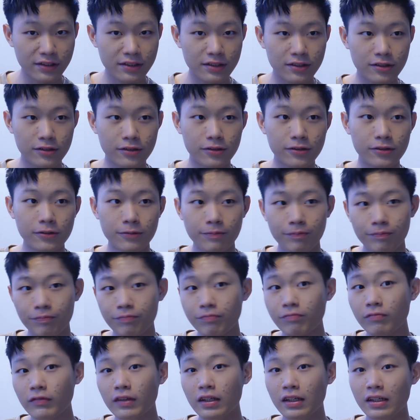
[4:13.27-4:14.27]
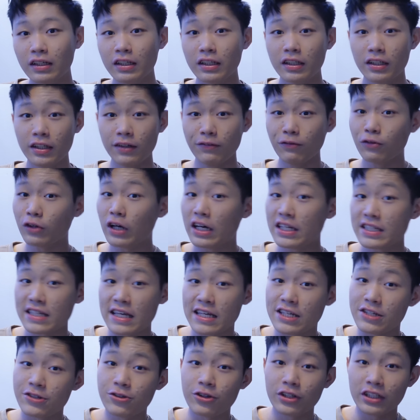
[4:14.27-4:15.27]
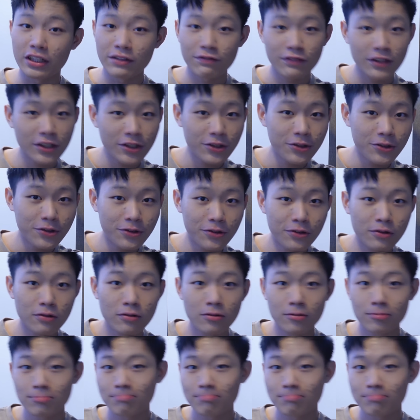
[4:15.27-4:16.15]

So if you guys enjoyed the video,